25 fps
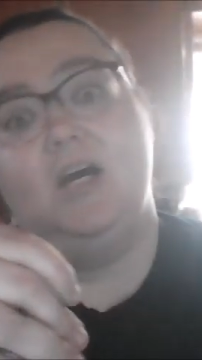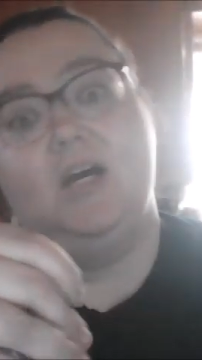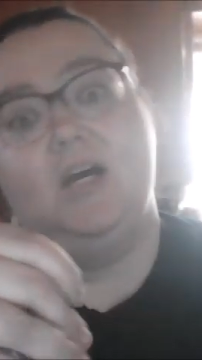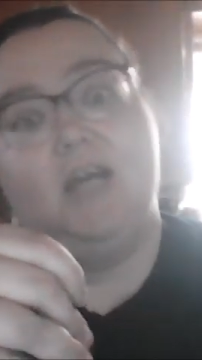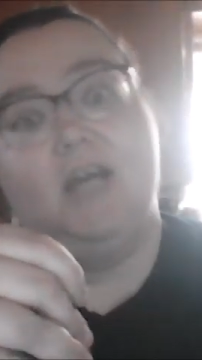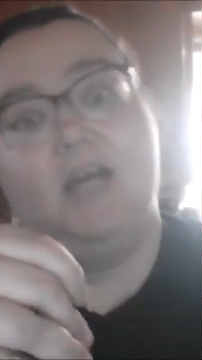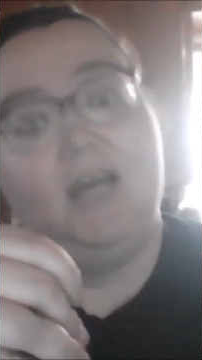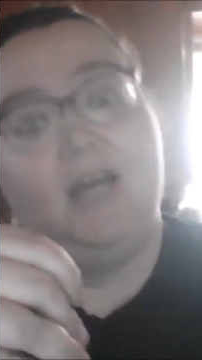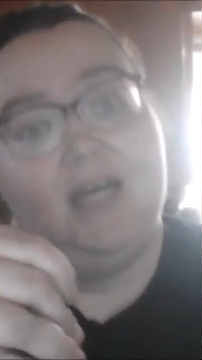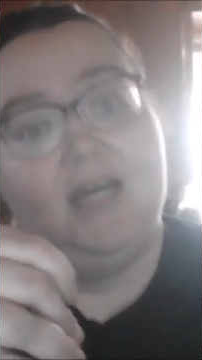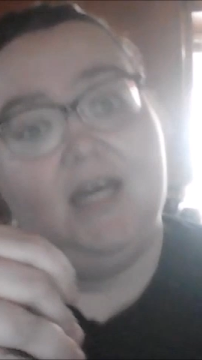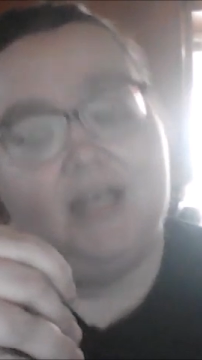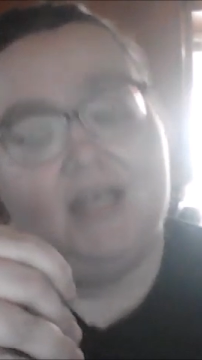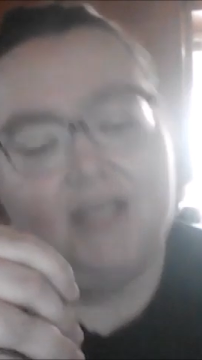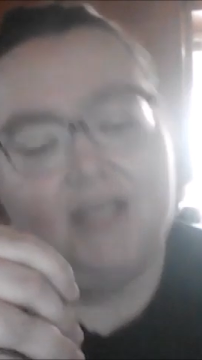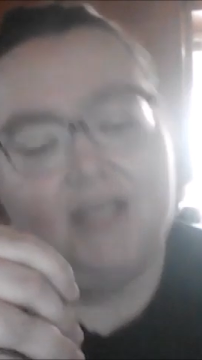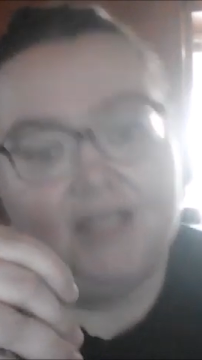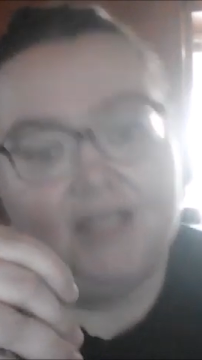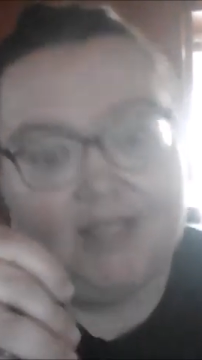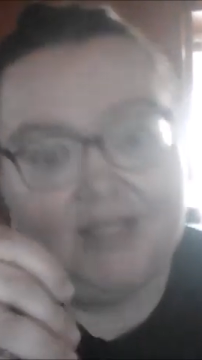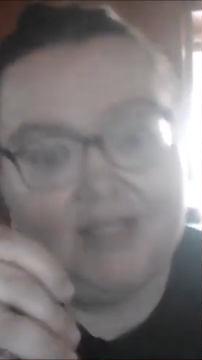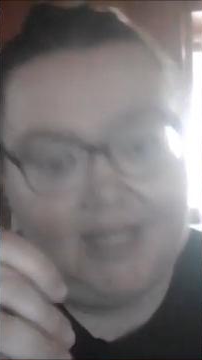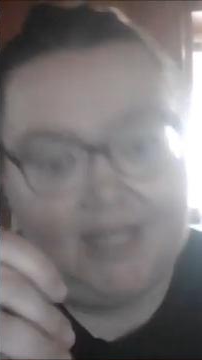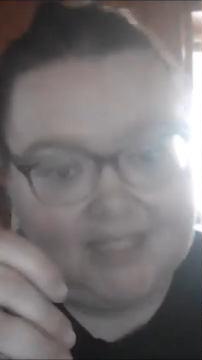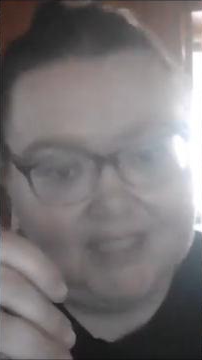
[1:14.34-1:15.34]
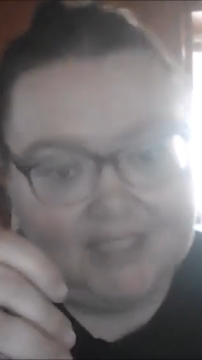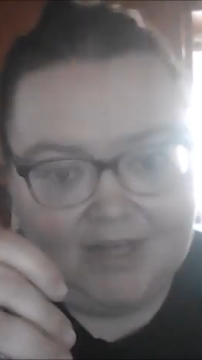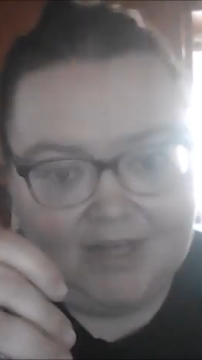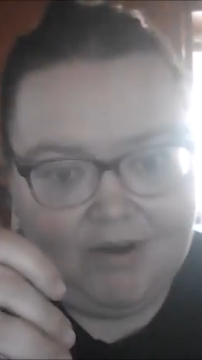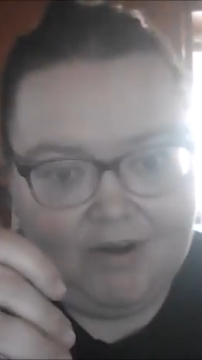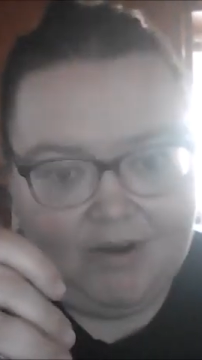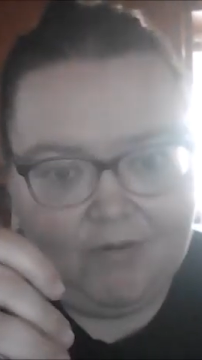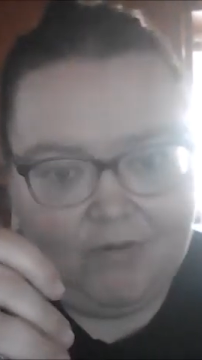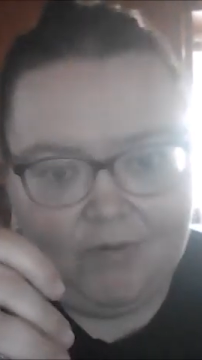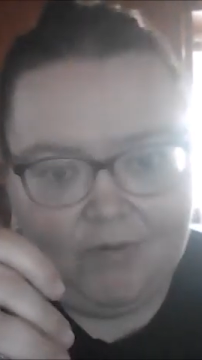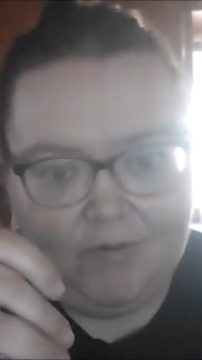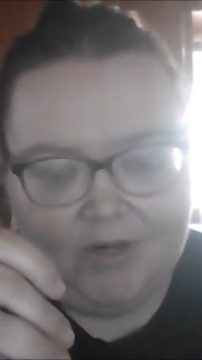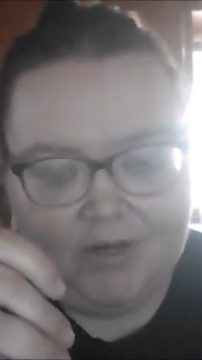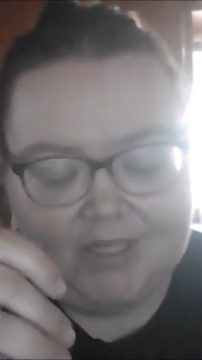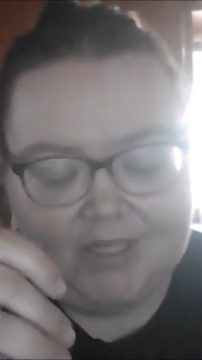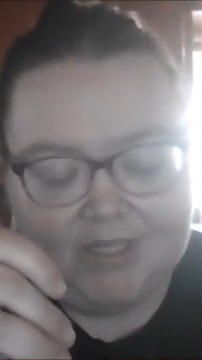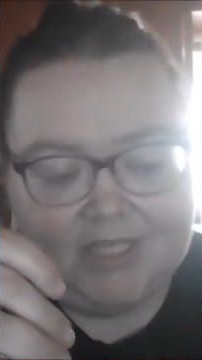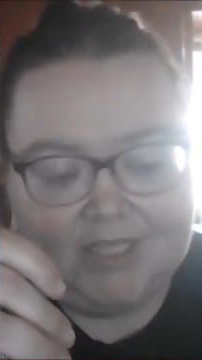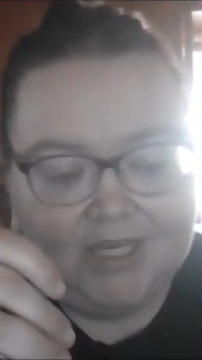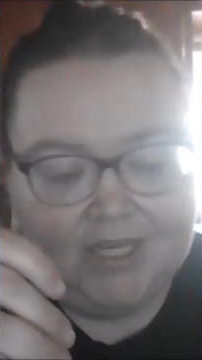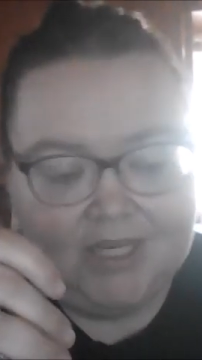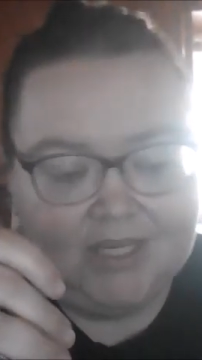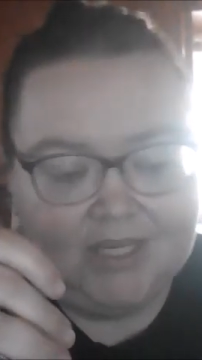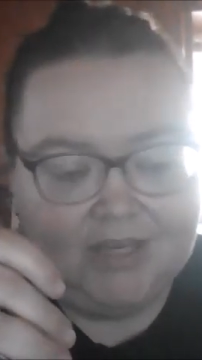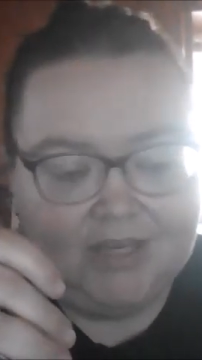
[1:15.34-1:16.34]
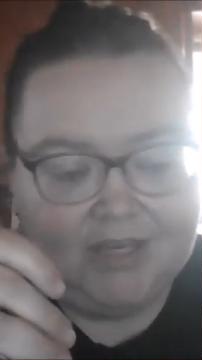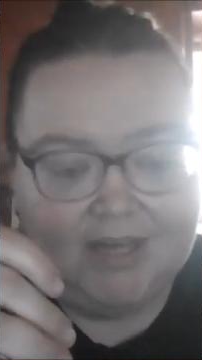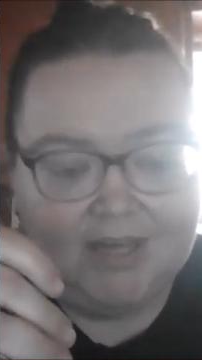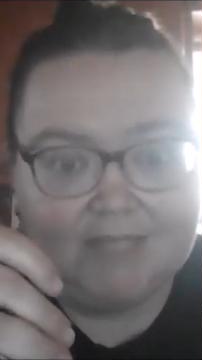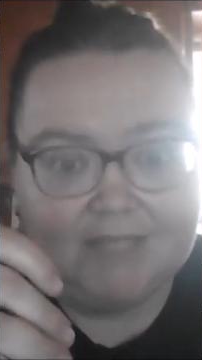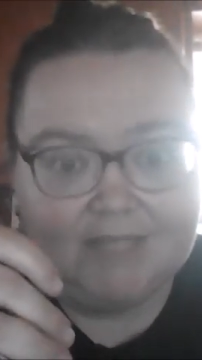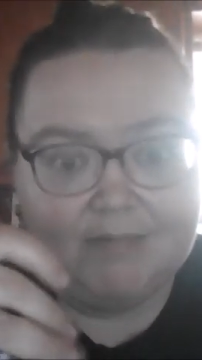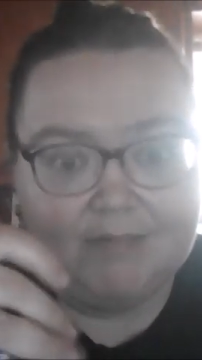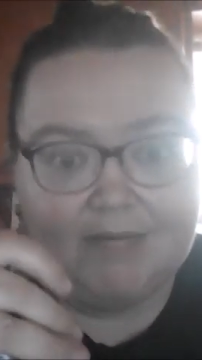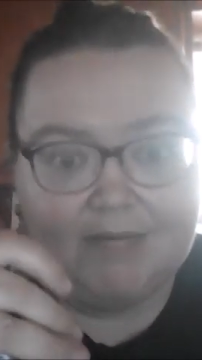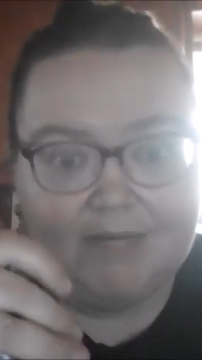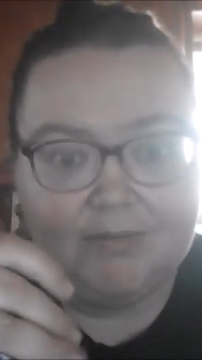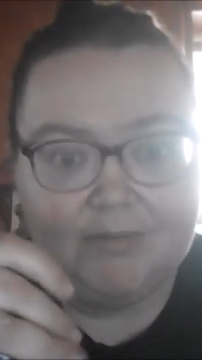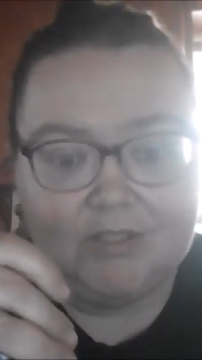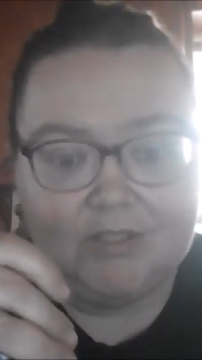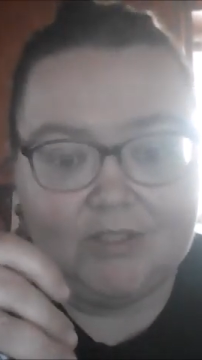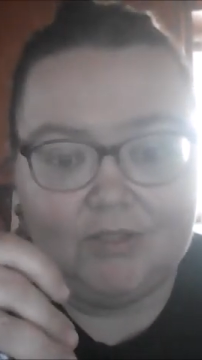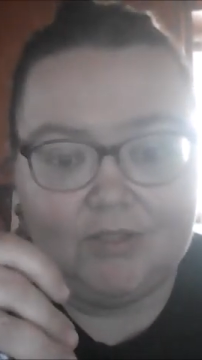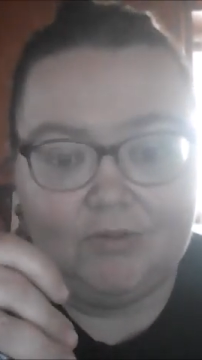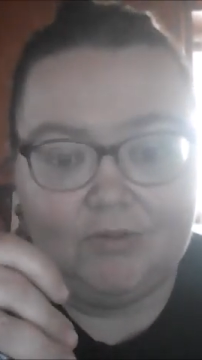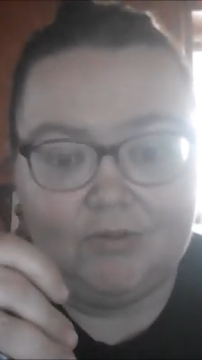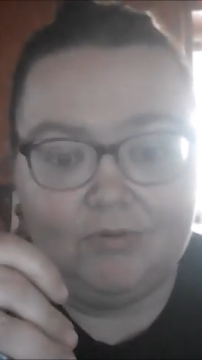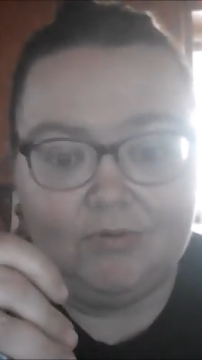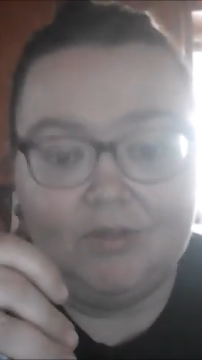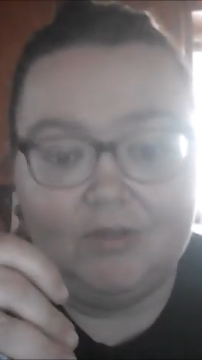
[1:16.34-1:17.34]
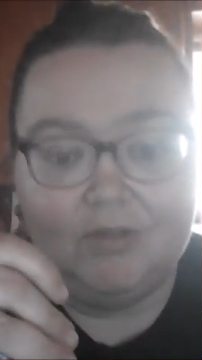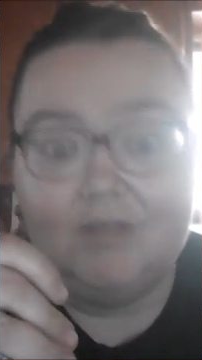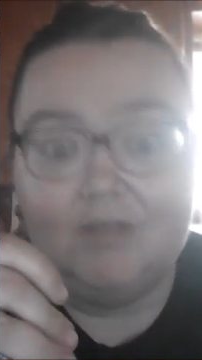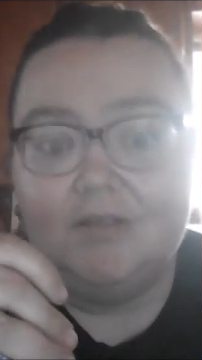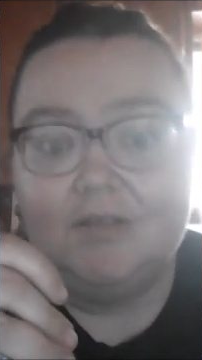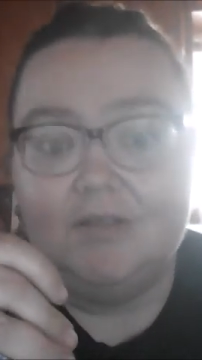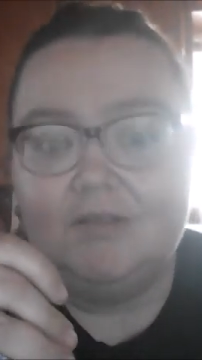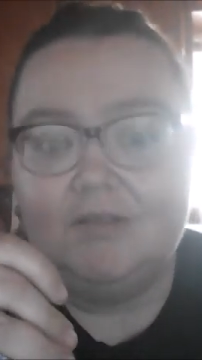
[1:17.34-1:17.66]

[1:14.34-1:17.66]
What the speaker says: And that's not how it works. You have to be able to